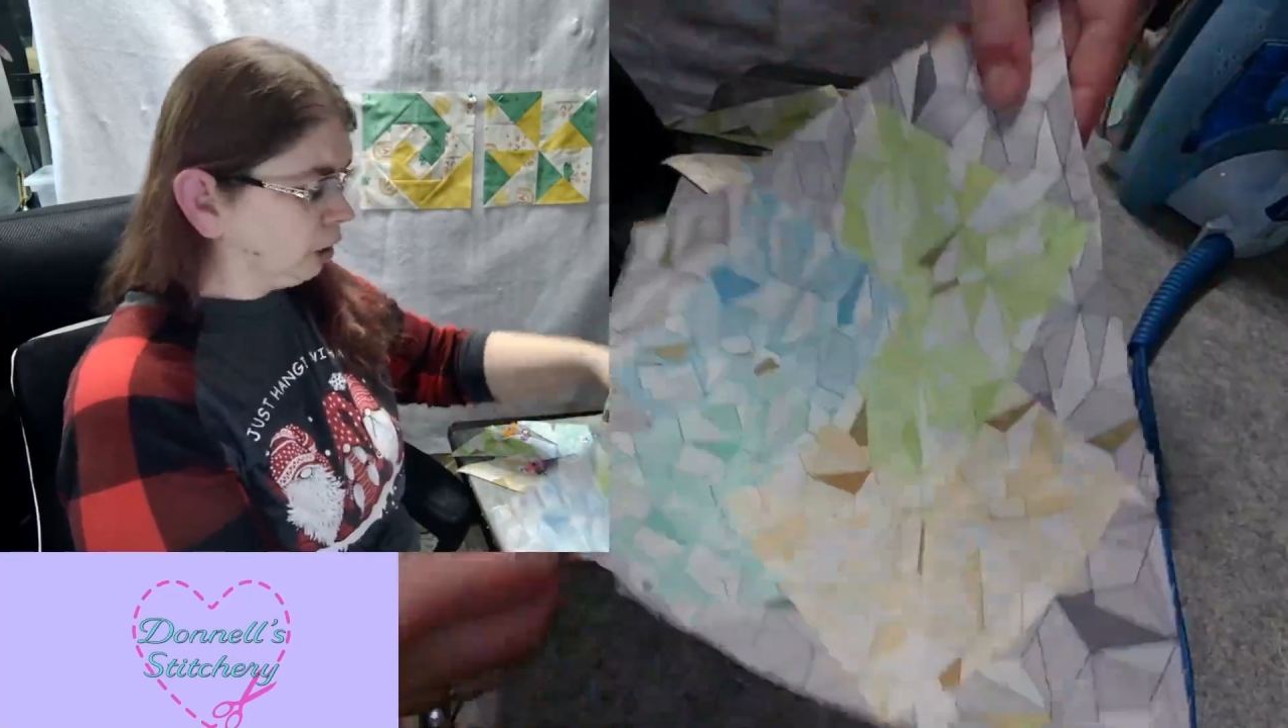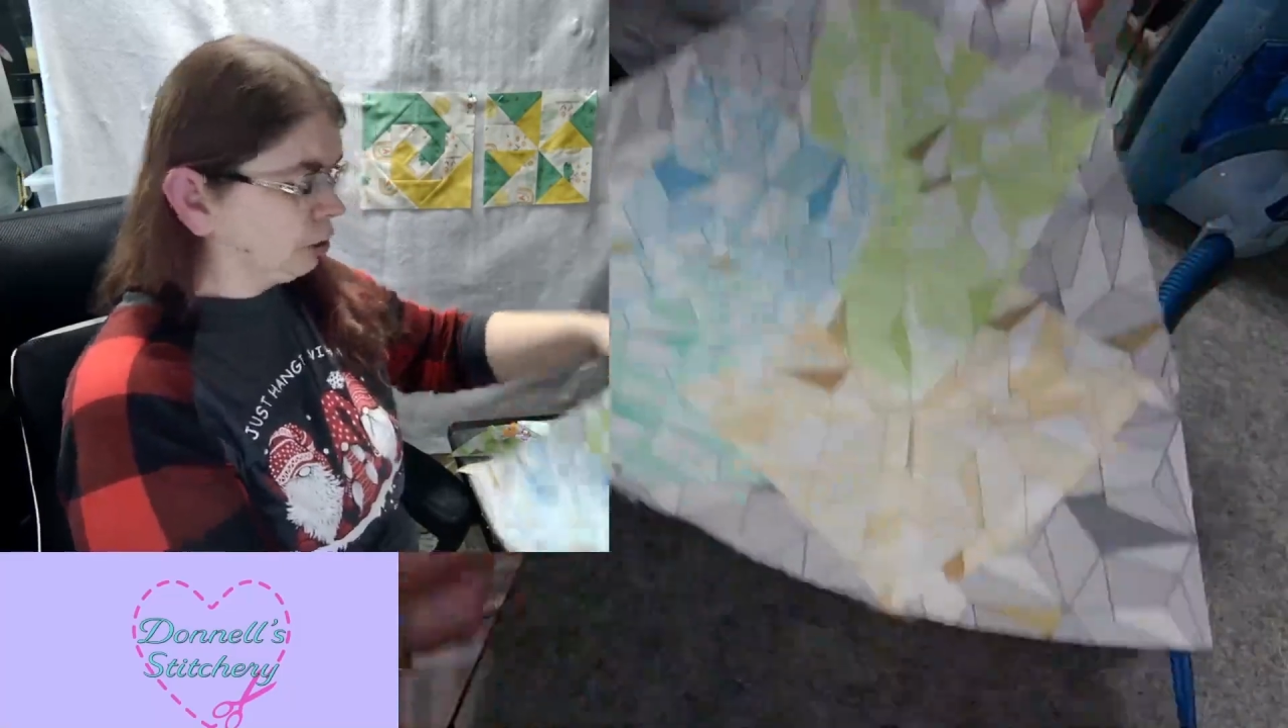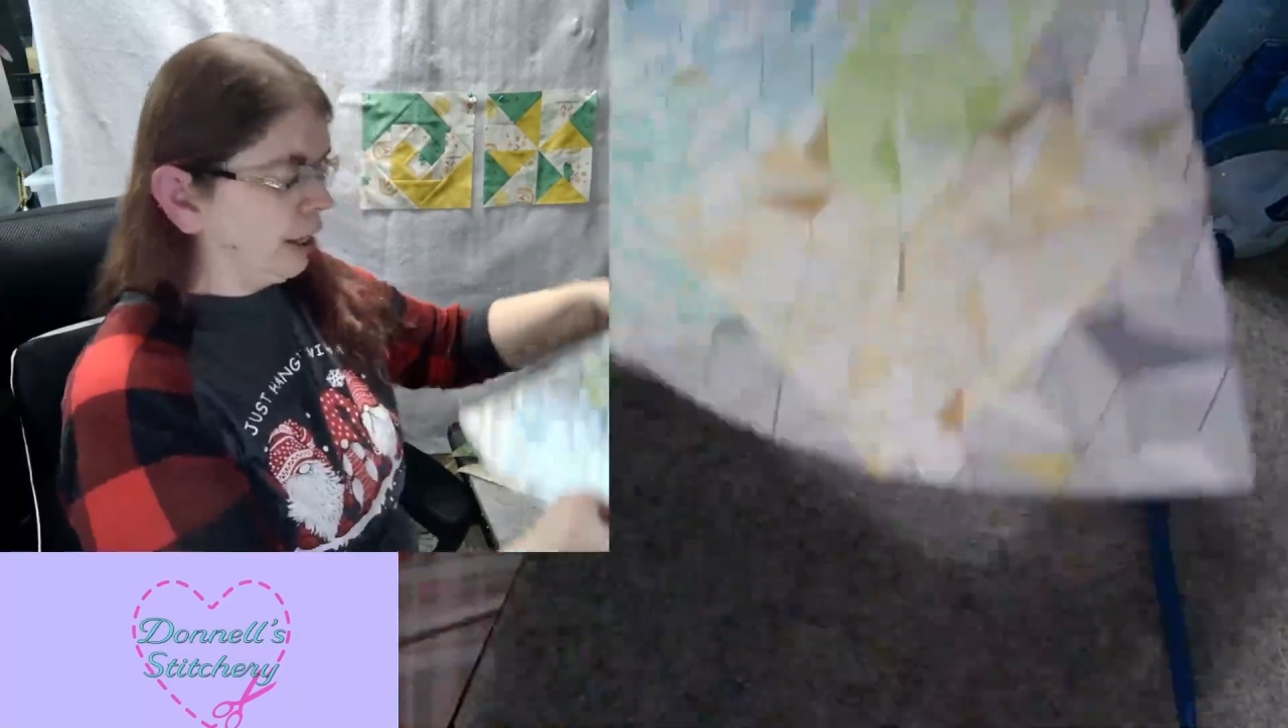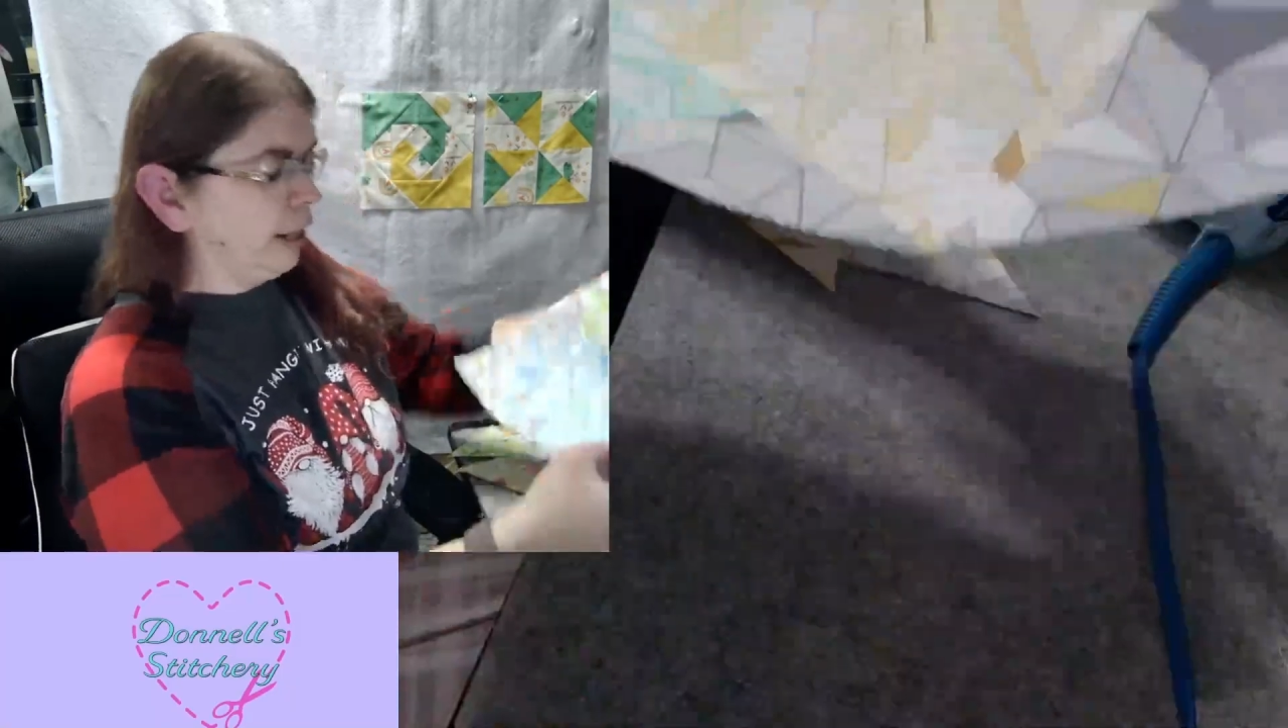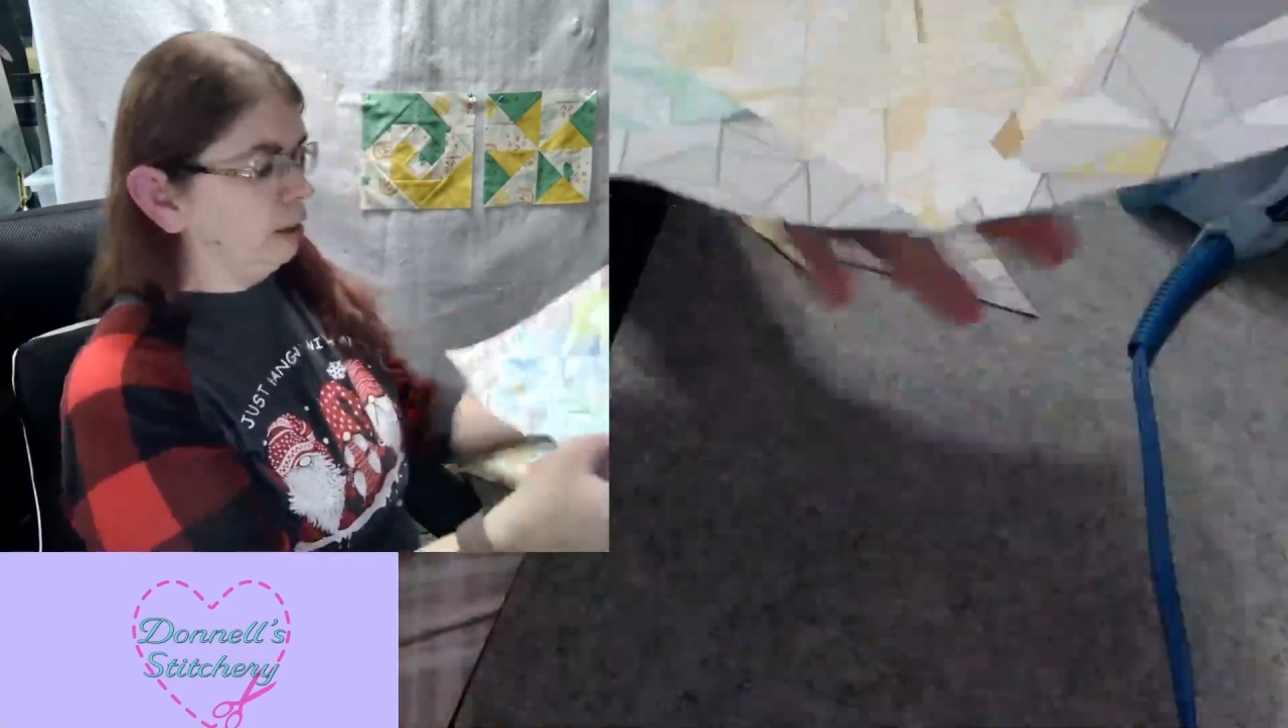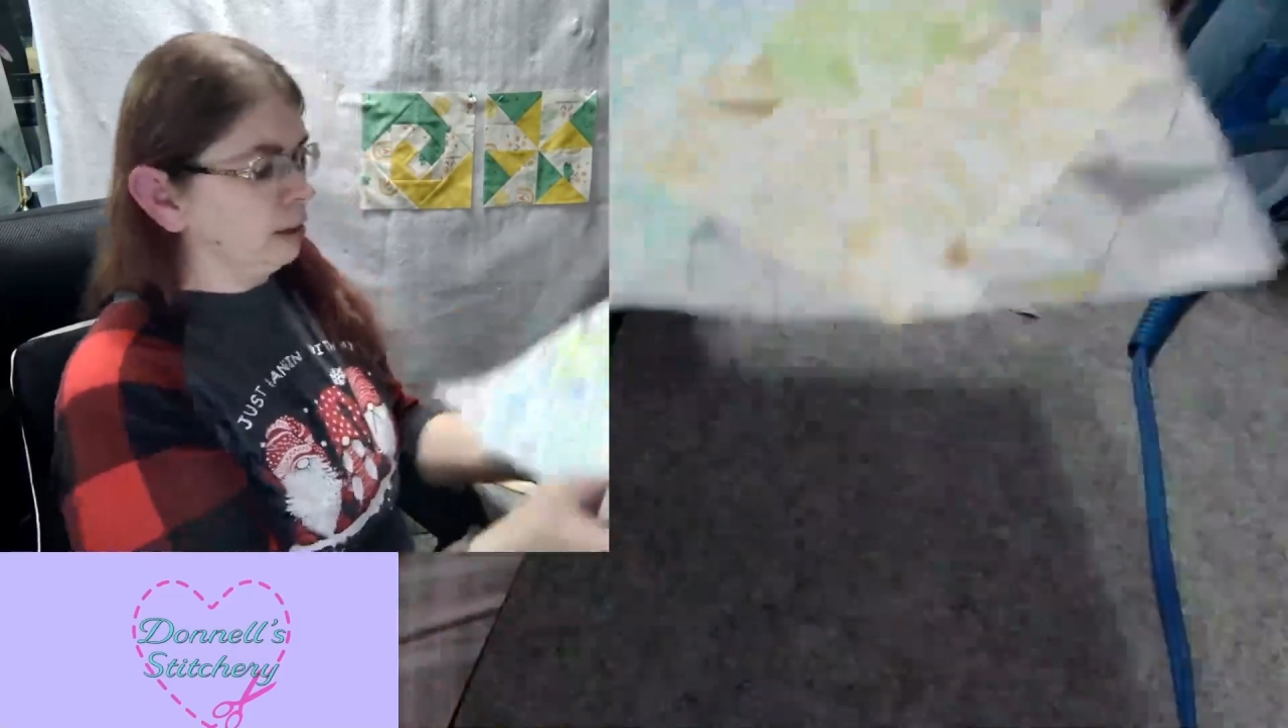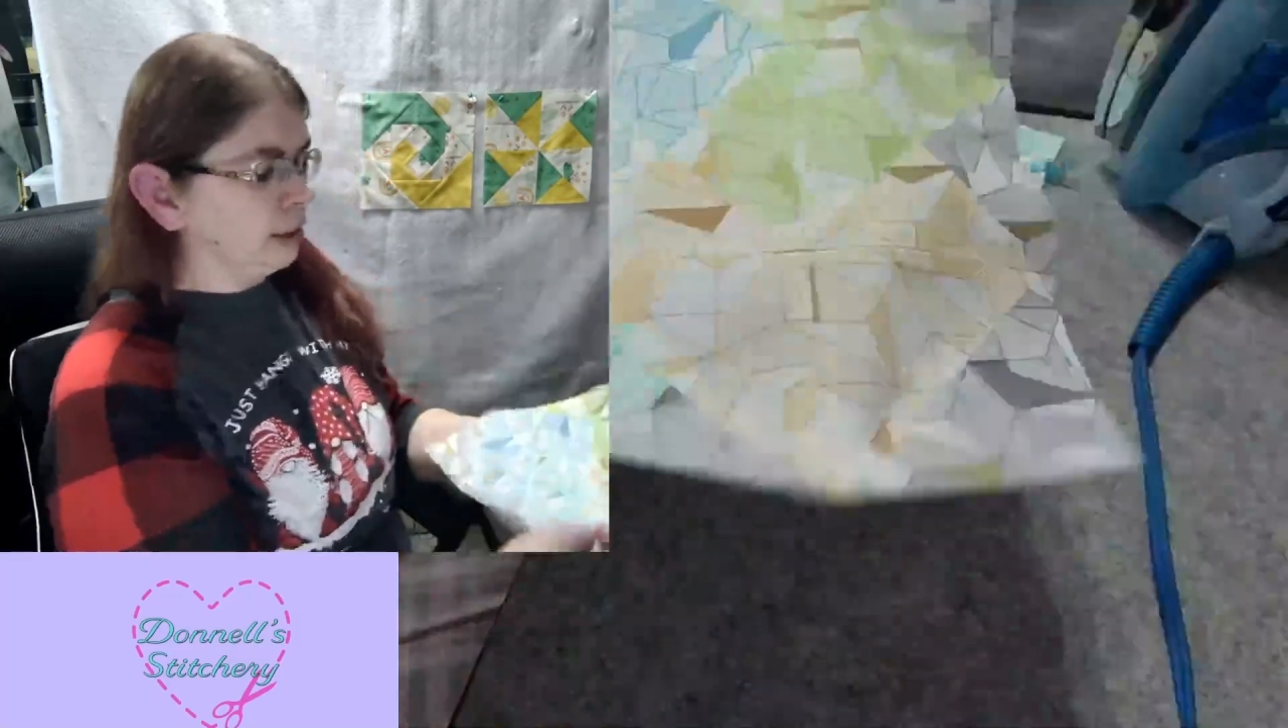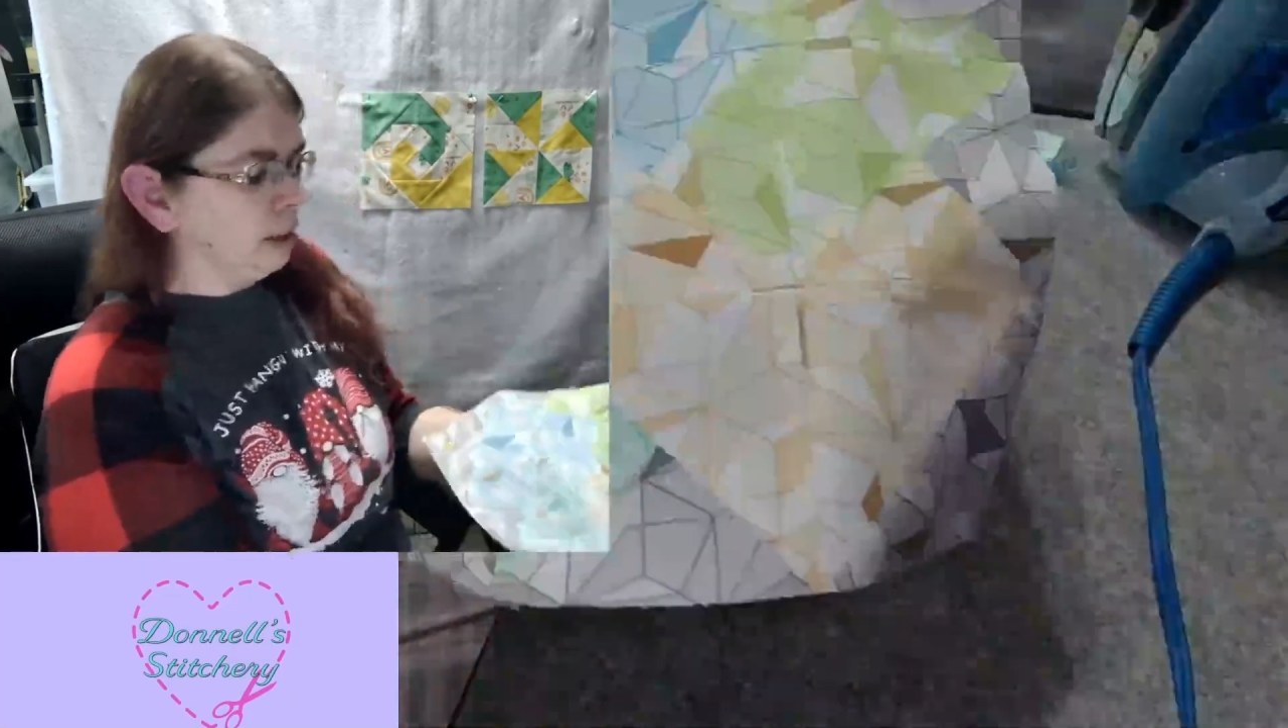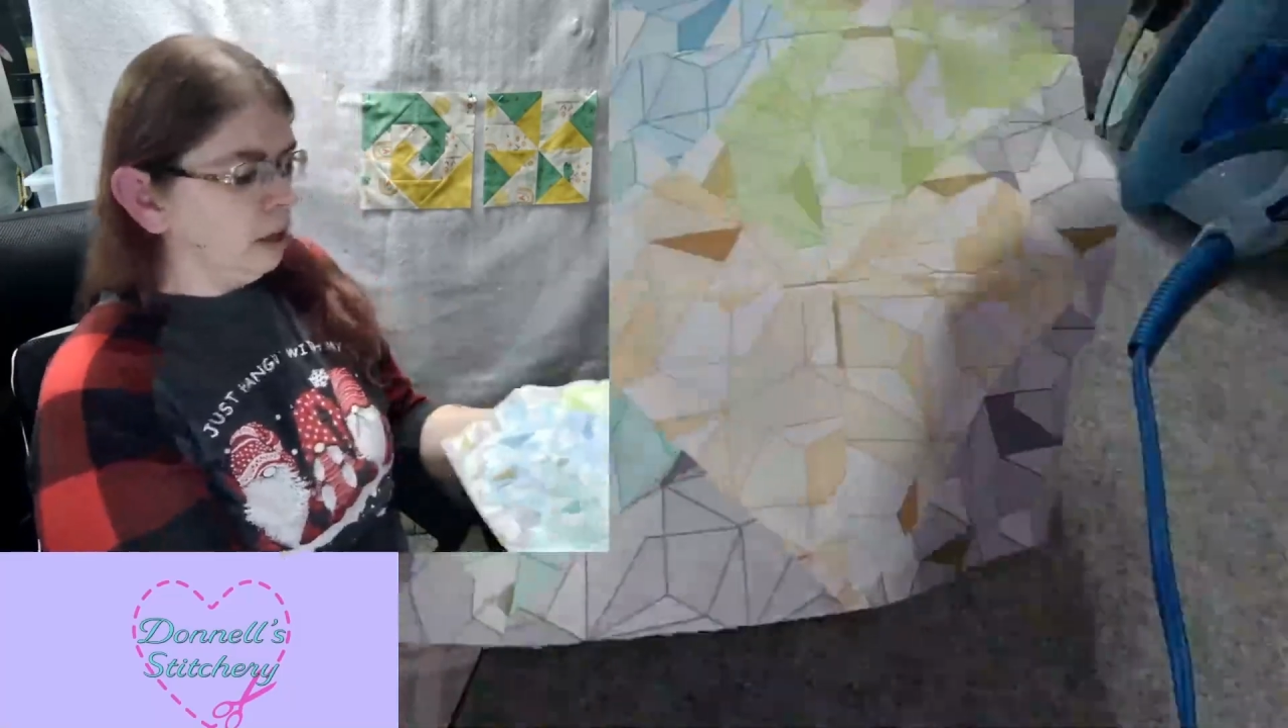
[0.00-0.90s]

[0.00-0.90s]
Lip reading: triangles,